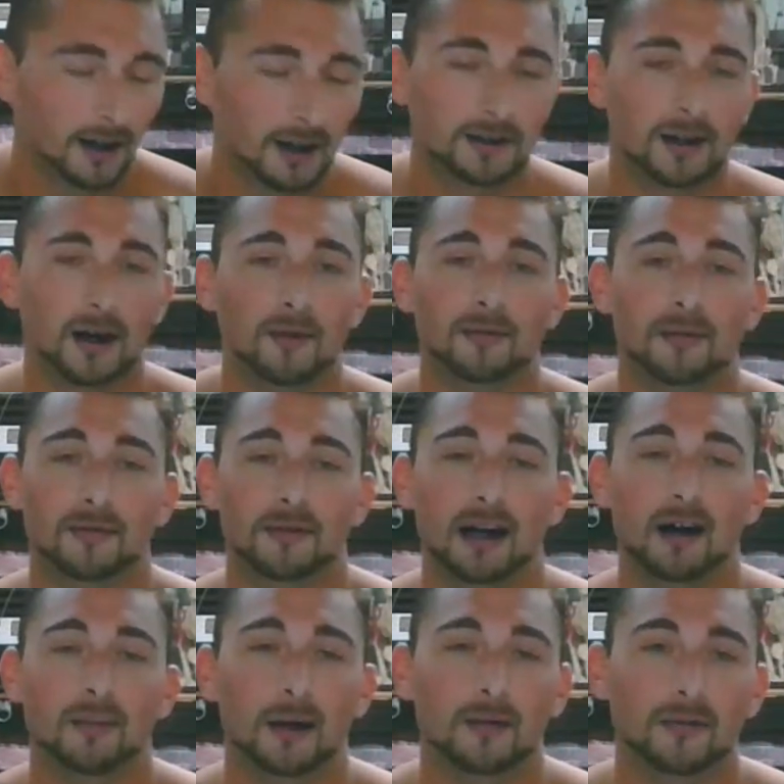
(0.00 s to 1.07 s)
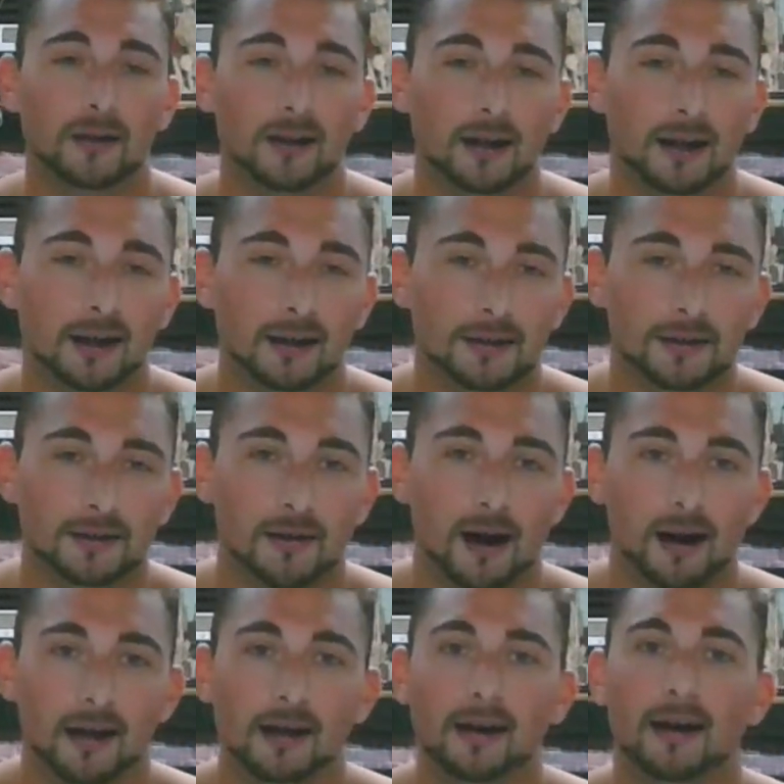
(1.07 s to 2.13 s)
So forgive me for looking a little
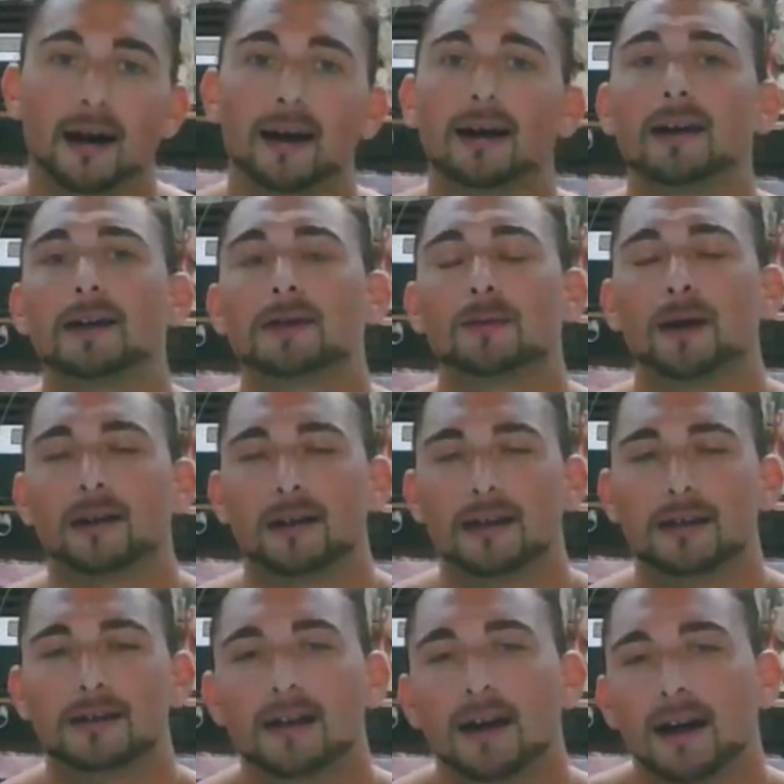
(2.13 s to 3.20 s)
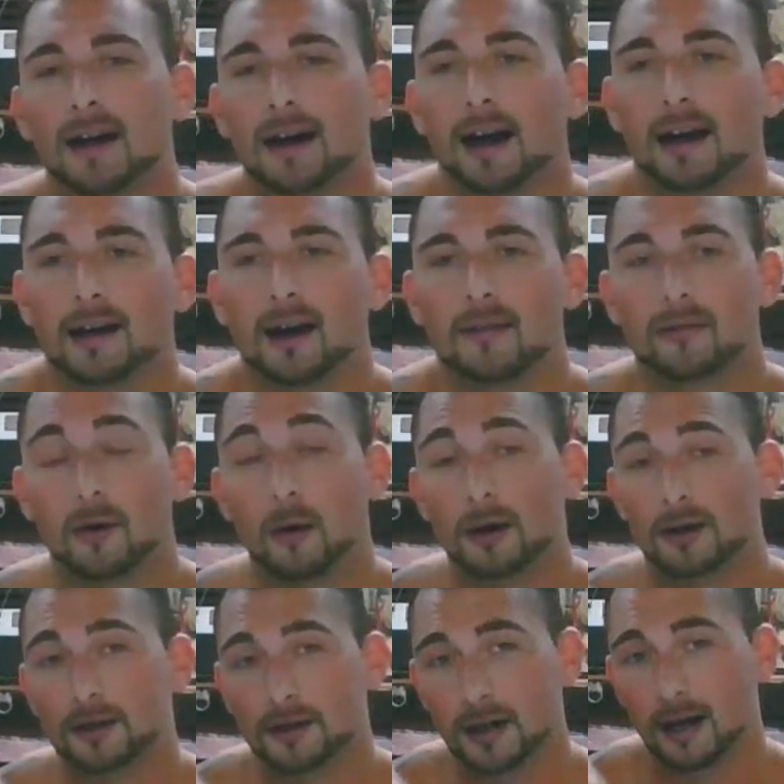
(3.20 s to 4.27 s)
scrawny today. It is what it is. And of
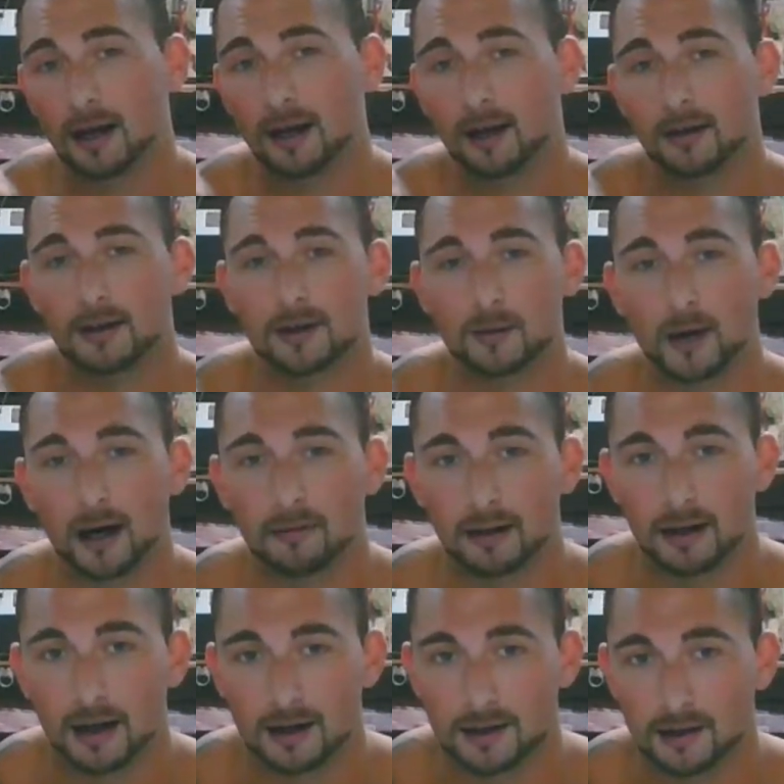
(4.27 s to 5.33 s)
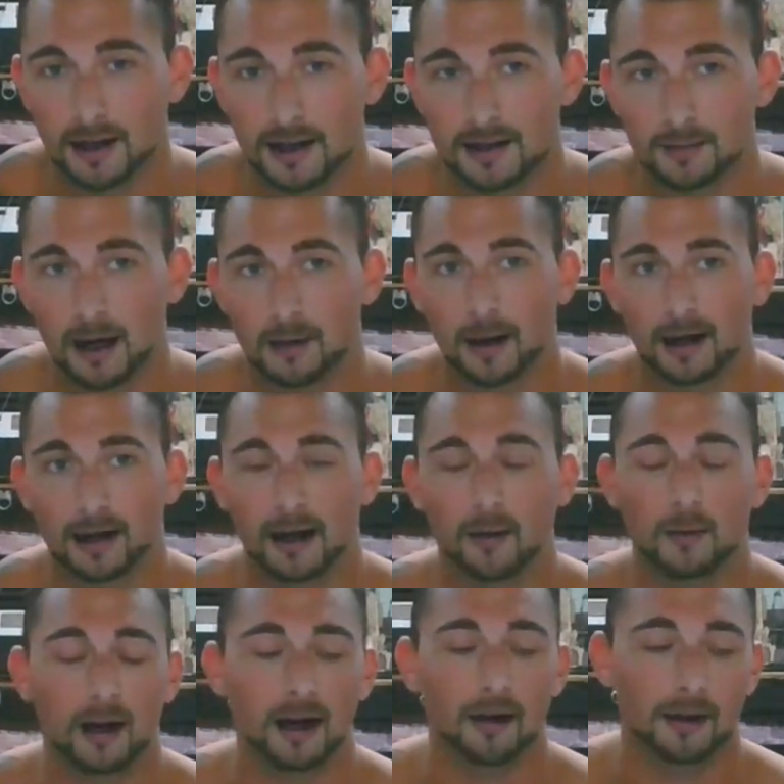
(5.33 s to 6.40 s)
course, this weight reduction has made my leg
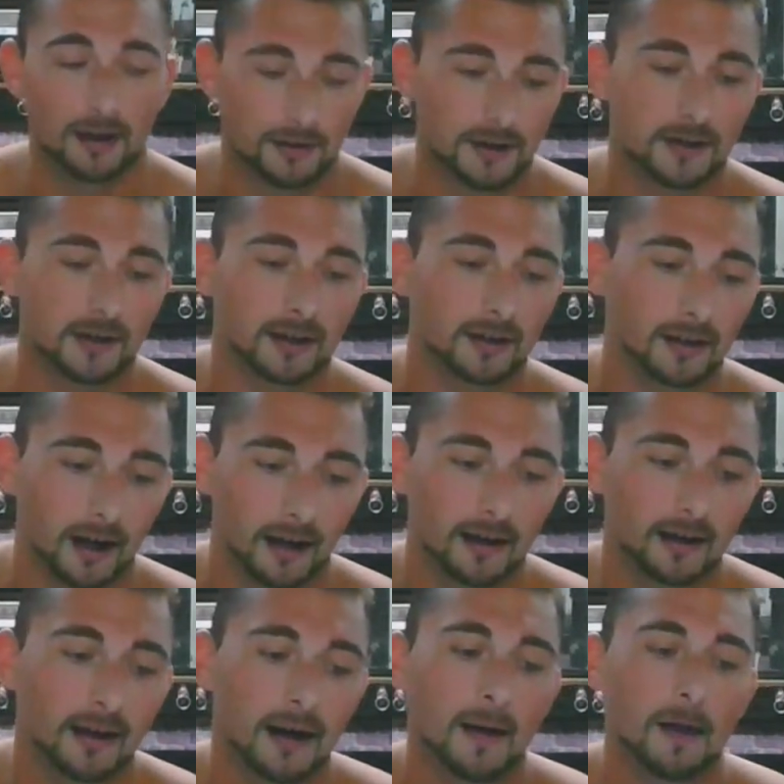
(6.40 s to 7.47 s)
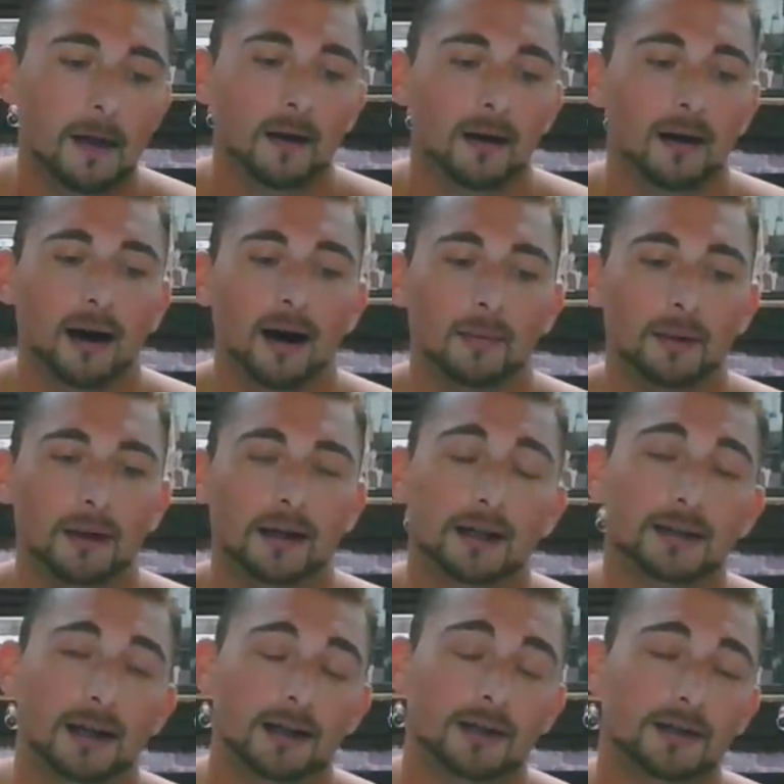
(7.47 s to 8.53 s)
workout interesting today.
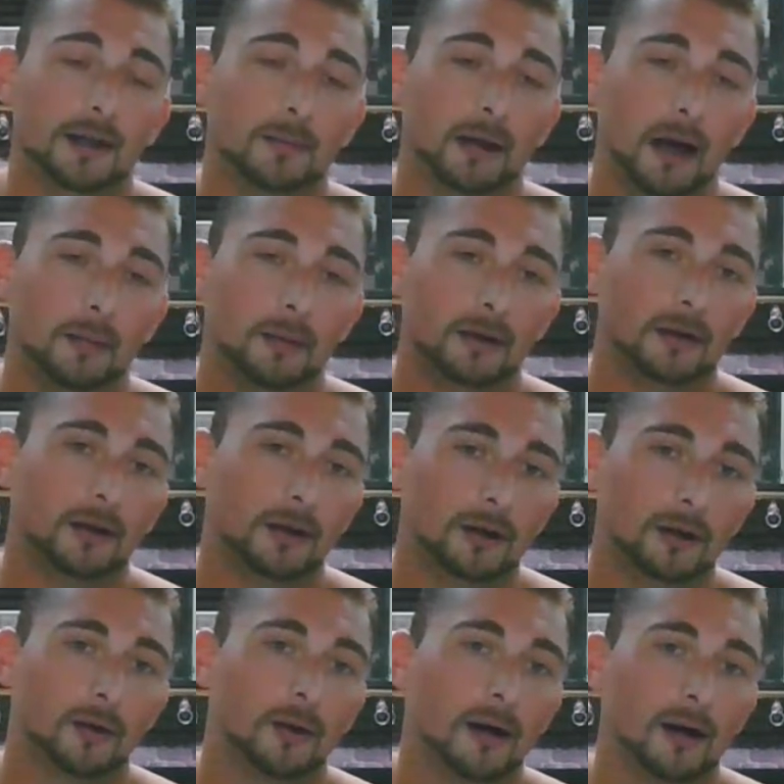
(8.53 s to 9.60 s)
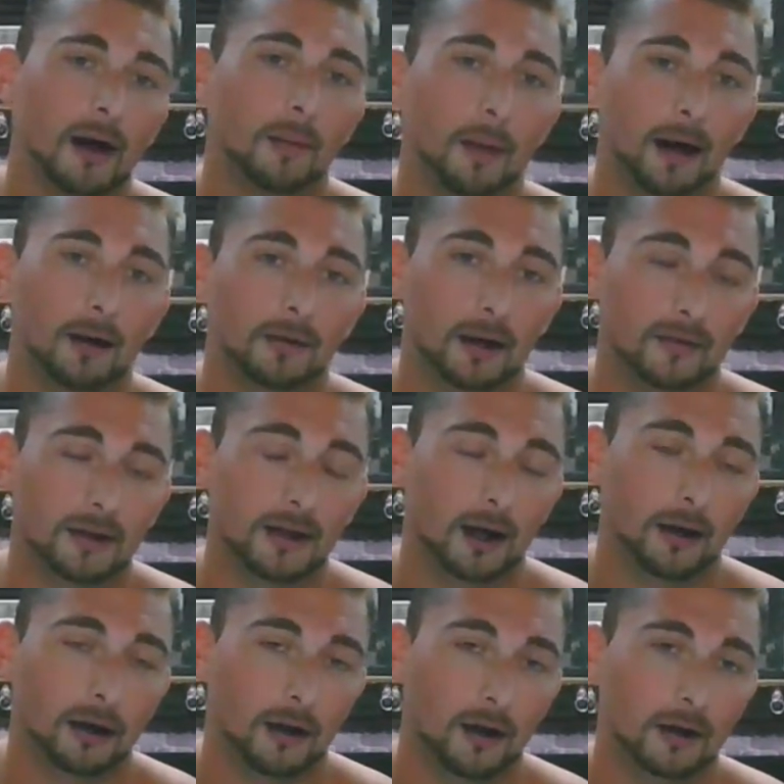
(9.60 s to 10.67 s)
Because I used to be able to do about give or
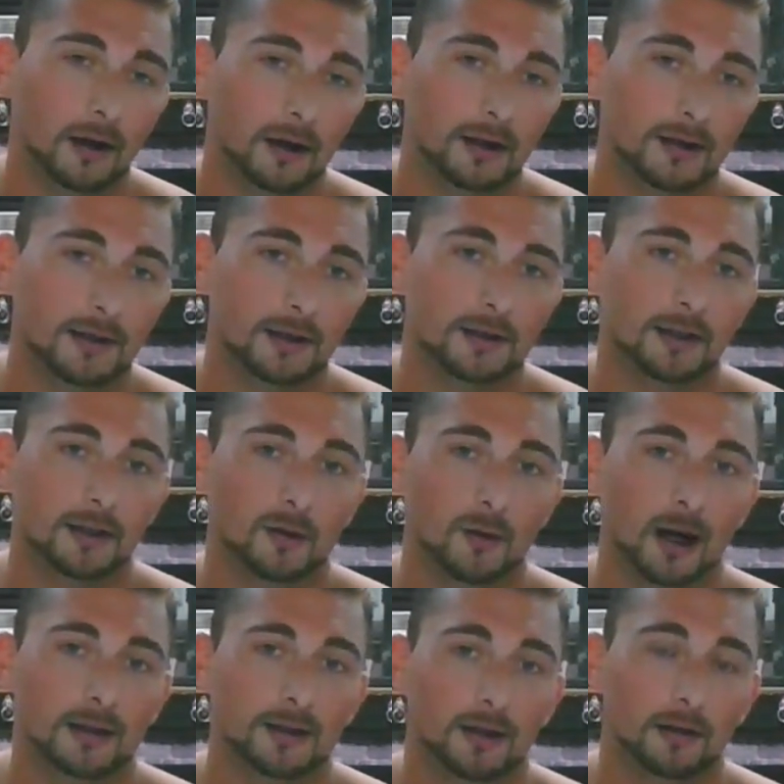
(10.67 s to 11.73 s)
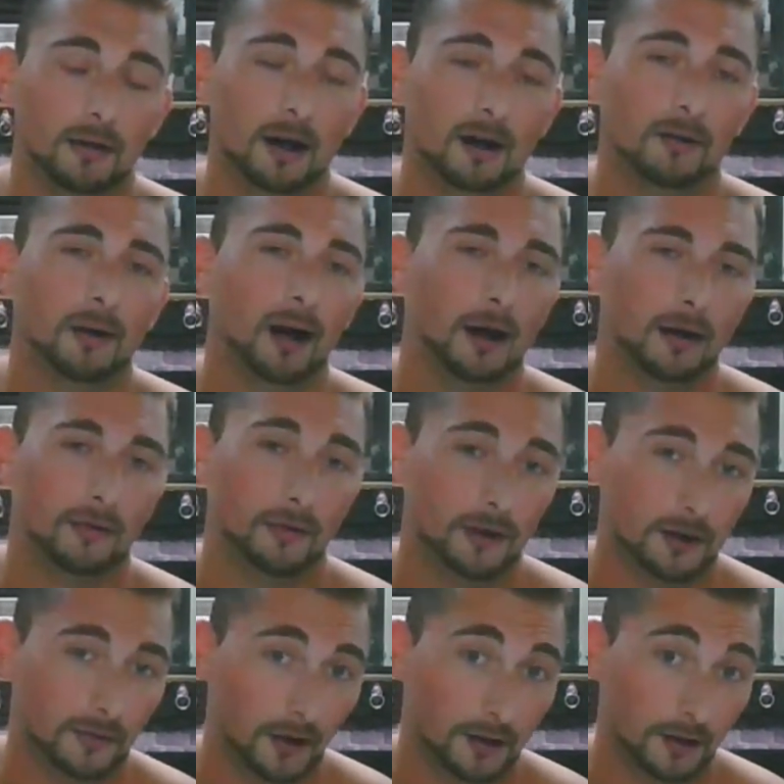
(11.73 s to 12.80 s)
take 30 of these sissy squats in a row, the
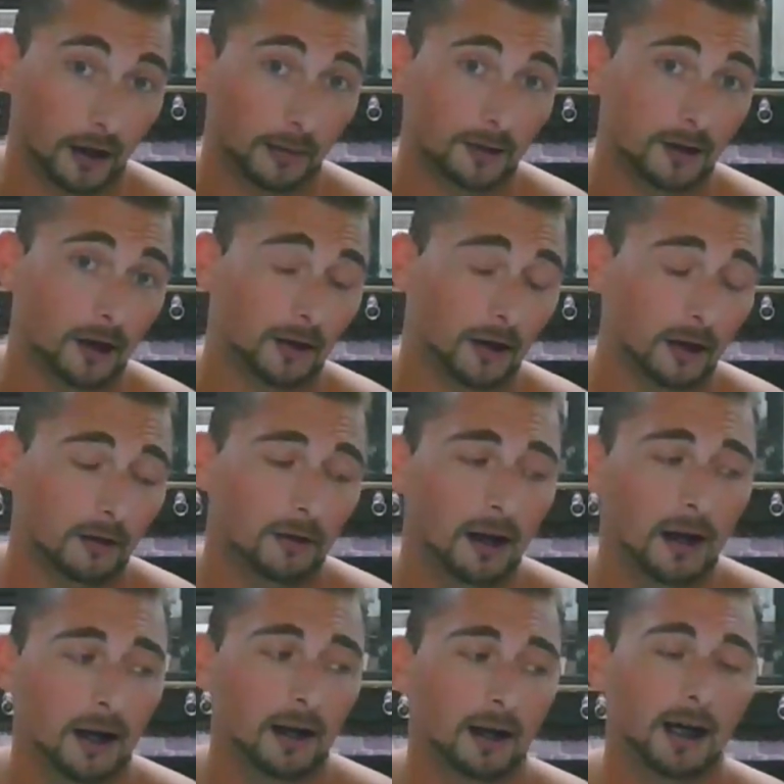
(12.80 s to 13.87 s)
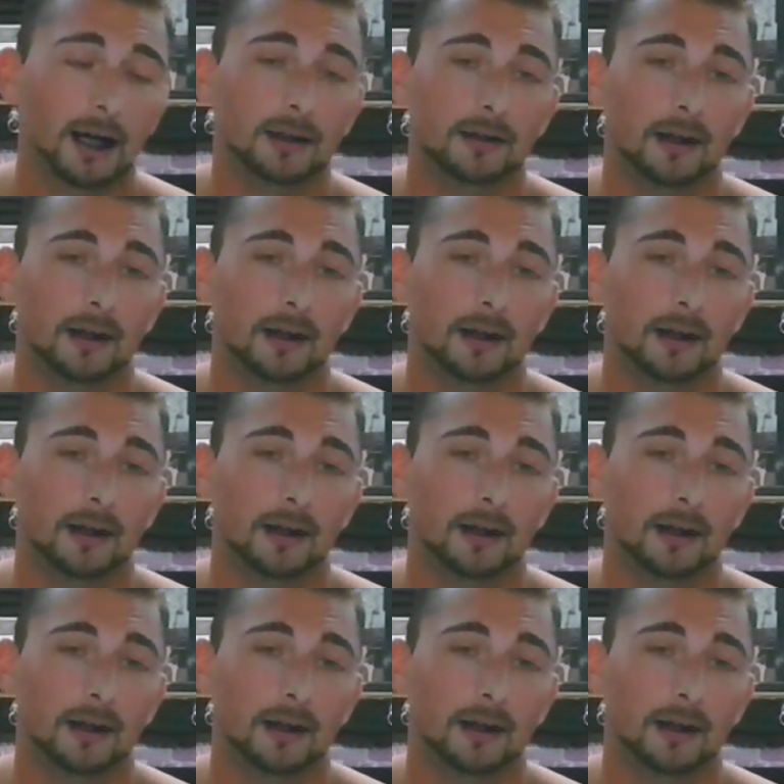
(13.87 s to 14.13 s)
first version I'll be showing you. And